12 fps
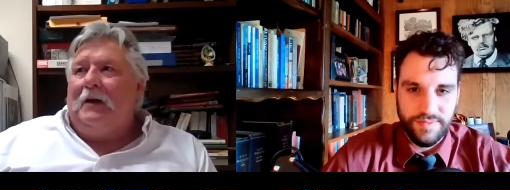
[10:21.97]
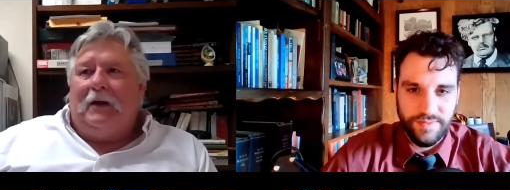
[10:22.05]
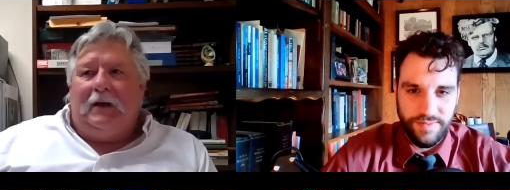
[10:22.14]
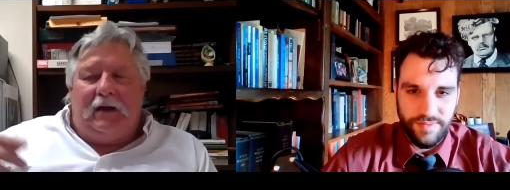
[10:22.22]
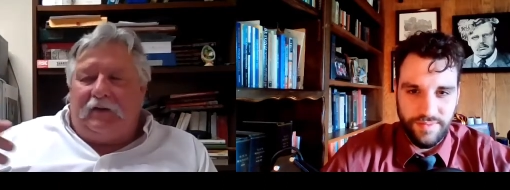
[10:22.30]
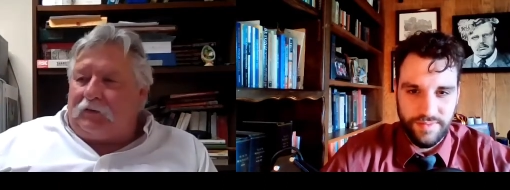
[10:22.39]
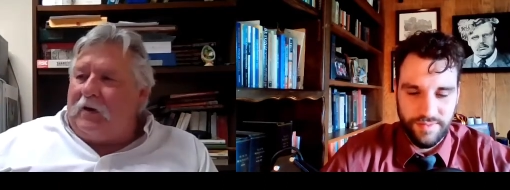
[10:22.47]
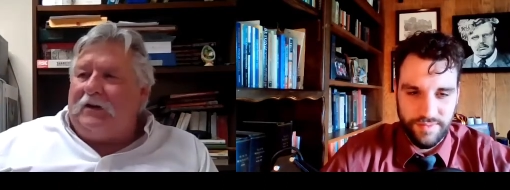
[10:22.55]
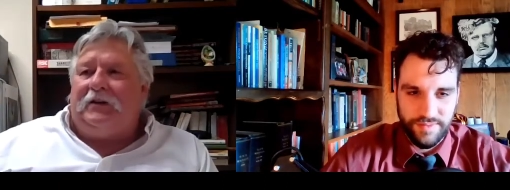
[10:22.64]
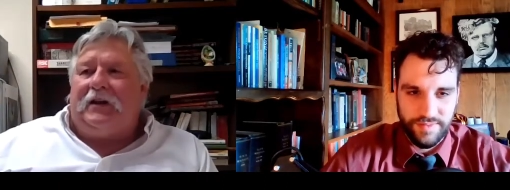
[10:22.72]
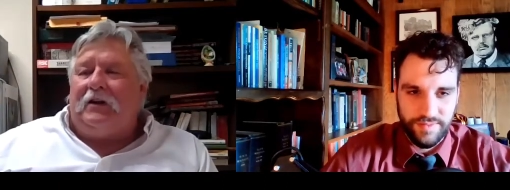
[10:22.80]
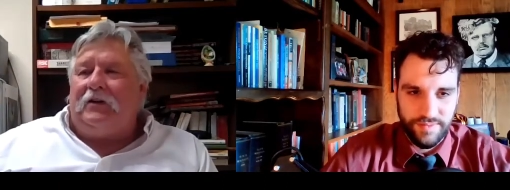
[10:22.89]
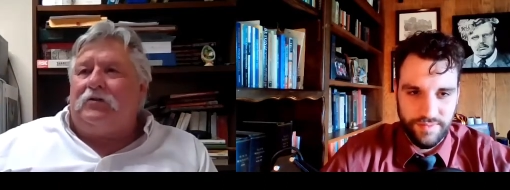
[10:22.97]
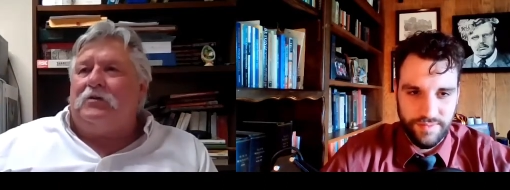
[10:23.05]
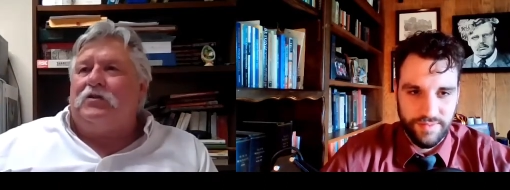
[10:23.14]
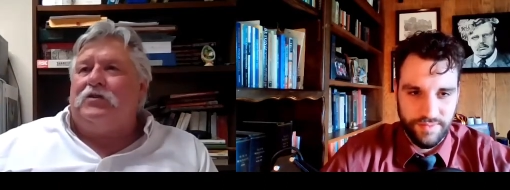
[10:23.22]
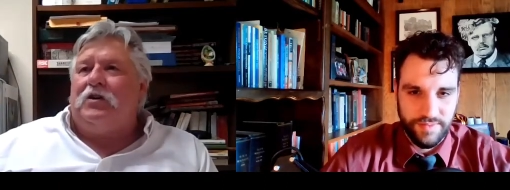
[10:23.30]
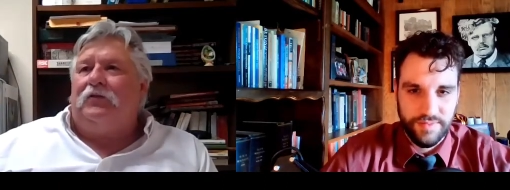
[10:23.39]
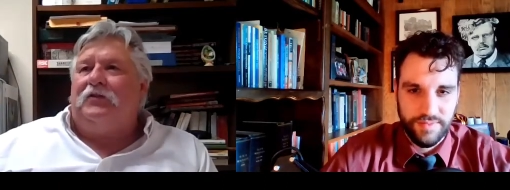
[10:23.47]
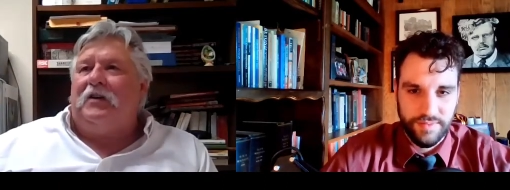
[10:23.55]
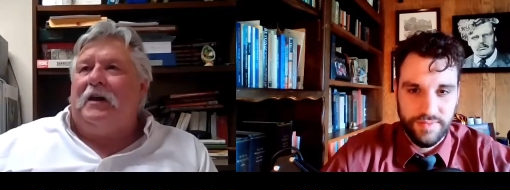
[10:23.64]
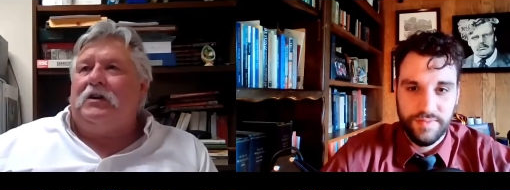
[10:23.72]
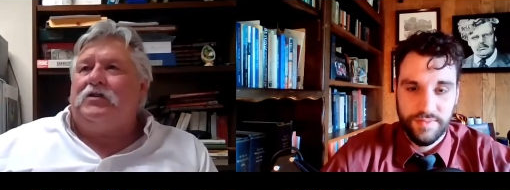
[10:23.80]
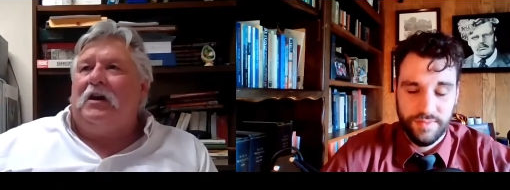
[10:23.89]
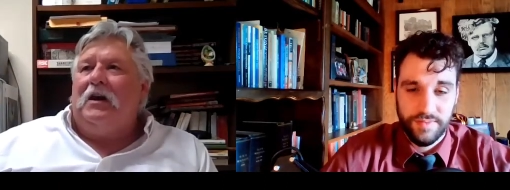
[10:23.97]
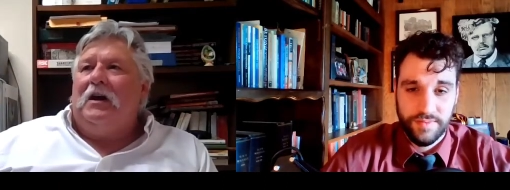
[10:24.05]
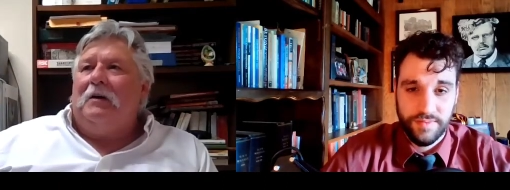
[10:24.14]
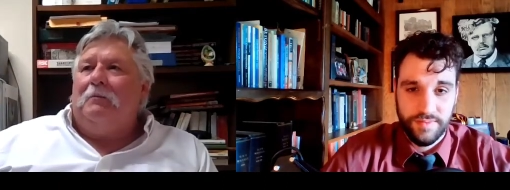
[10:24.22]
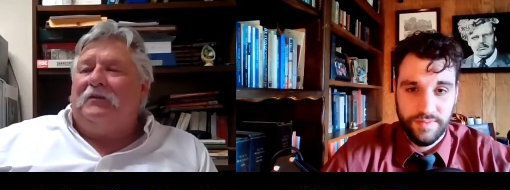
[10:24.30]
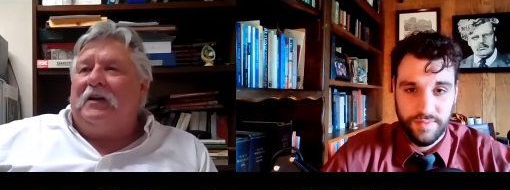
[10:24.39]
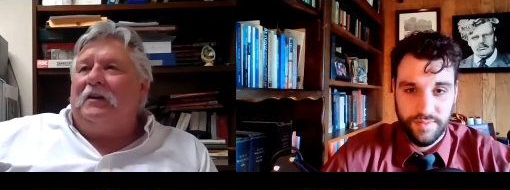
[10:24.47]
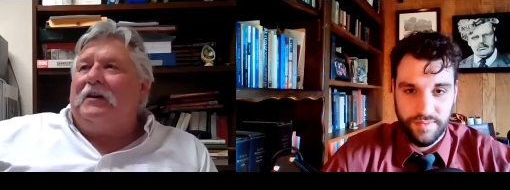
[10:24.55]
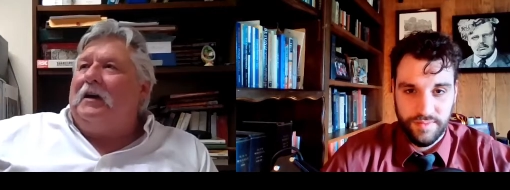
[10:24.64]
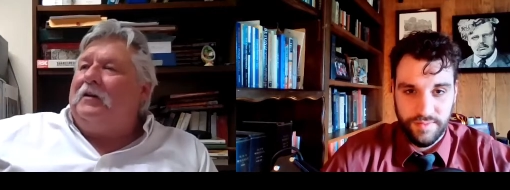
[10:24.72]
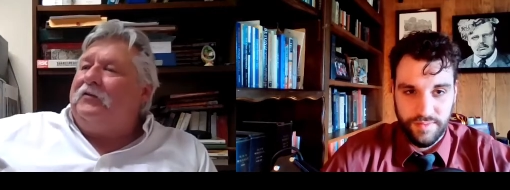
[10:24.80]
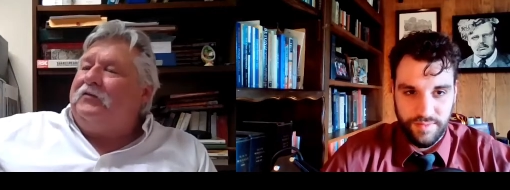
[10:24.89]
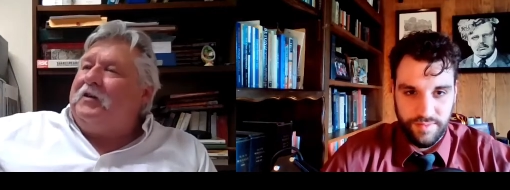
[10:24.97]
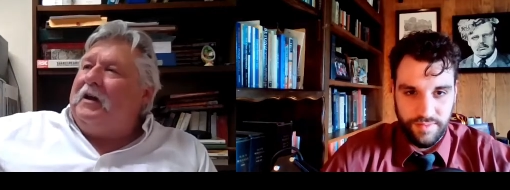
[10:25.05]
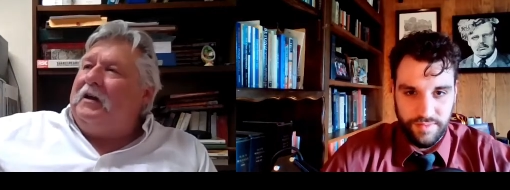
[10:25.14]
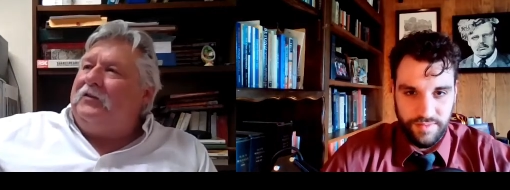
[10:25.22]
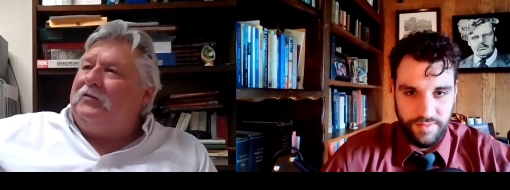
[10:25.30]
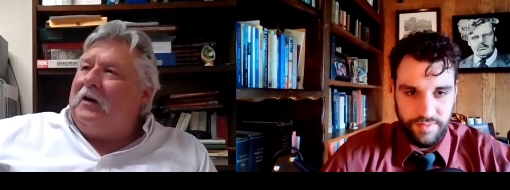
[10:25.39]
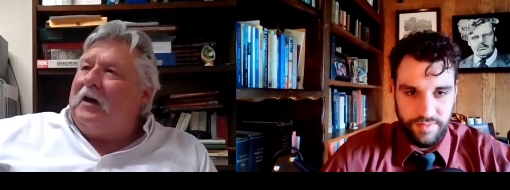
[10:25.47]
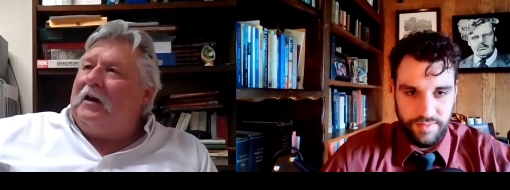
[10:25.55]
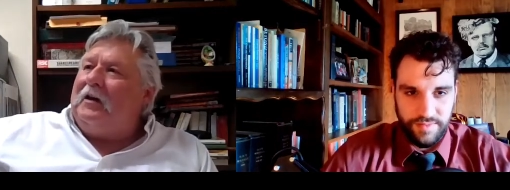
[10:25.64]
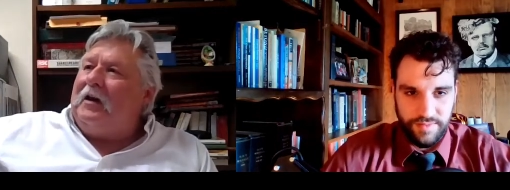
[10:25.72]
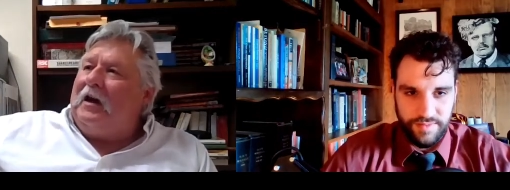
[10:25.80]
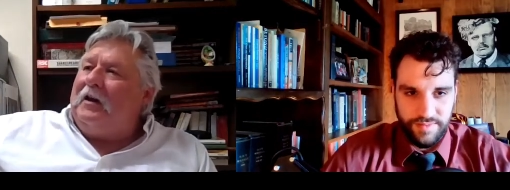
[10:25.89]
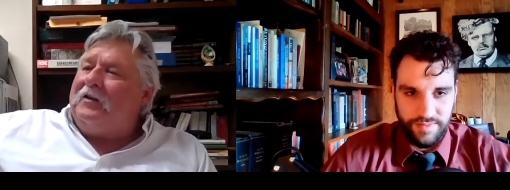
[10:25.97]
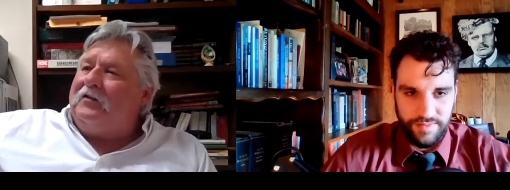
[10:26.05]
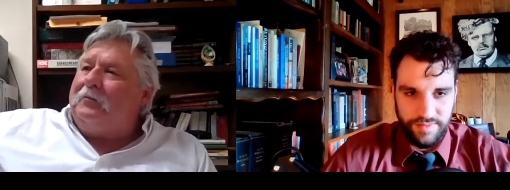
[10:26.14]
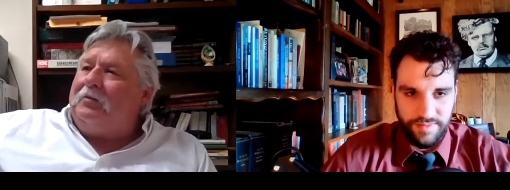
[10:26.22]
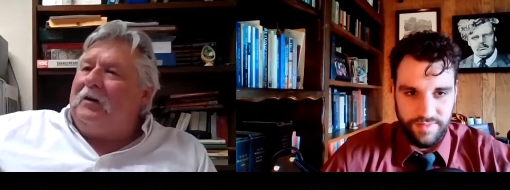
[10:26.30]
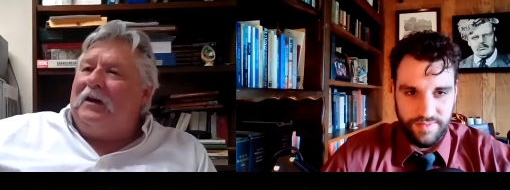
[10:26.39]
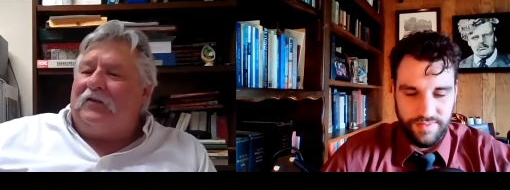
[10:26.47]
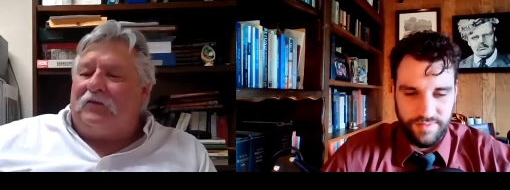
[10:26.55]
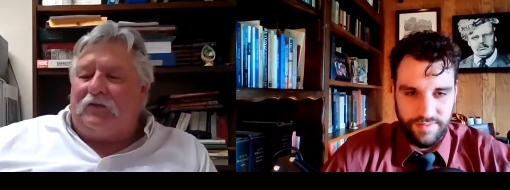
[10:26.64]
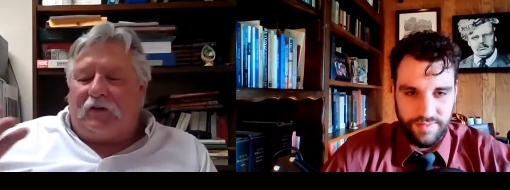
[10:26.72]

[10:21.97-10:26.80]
Speaker 1: It's great to get it to a show stage, but then it kind of stays at, at this place.